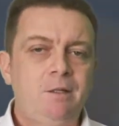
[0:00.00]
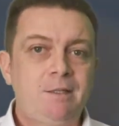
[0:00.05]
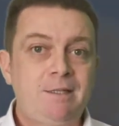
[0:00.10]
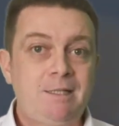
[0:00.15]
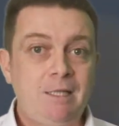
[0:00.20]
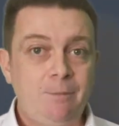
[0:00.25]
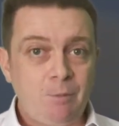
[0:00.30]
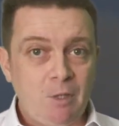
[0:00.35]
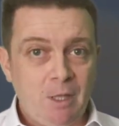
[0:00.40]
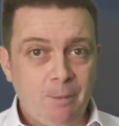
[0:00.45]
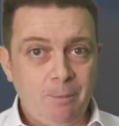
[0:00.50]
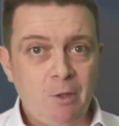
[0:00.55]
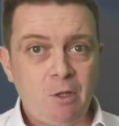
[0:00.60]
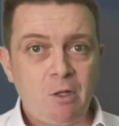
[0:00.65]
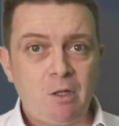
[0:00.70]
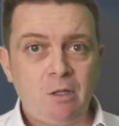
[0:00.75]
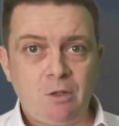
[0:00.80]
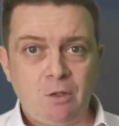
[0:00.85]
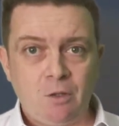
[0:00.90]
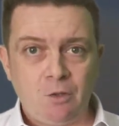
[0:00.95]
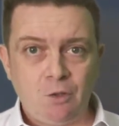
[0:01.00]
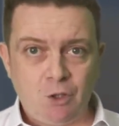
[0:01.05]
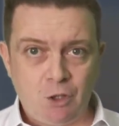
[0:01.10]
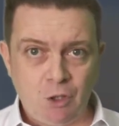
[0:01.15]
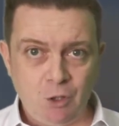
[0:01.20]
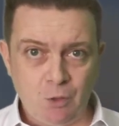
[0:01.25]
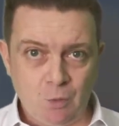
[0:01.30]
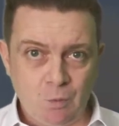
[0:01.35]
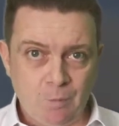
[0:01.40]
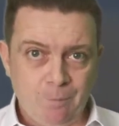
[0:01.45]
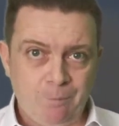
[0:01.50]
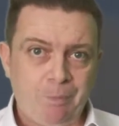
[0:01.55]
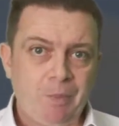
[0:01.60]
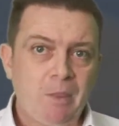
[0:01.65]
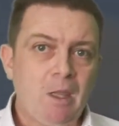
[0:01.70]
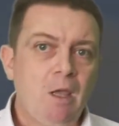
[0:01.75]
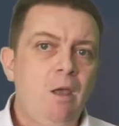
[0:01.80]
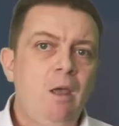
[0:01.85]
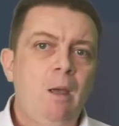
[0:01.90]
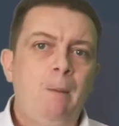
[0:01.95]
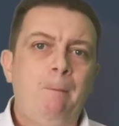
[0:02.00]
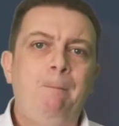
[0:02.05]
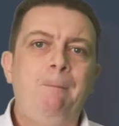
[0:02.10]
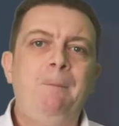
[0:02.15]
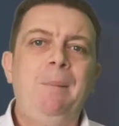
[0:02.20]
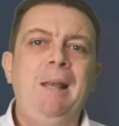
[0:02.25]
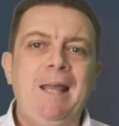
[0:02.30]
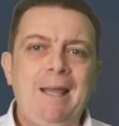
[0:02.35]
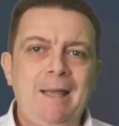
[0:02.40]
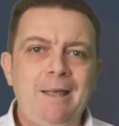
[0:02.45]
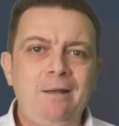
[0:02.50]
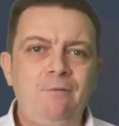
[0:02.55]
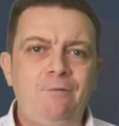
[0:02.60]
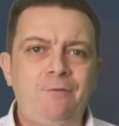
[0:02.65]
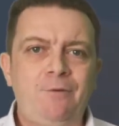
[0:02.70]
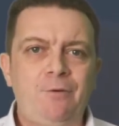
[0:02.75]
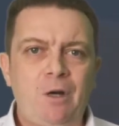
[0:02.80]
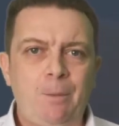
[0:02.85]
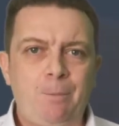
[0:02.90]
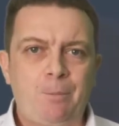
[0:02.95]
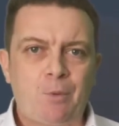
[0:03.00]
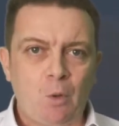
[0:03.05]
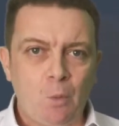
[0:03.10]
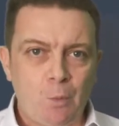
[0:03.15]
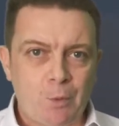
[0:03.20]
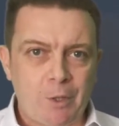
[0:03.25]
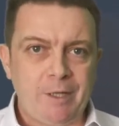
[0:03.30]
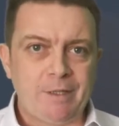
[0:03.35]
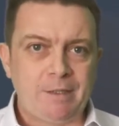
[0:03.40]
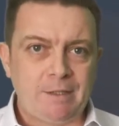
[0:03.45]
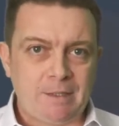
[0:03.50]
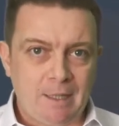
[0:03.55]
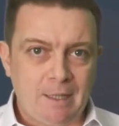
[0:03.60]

Tip number 2, plan for appropriate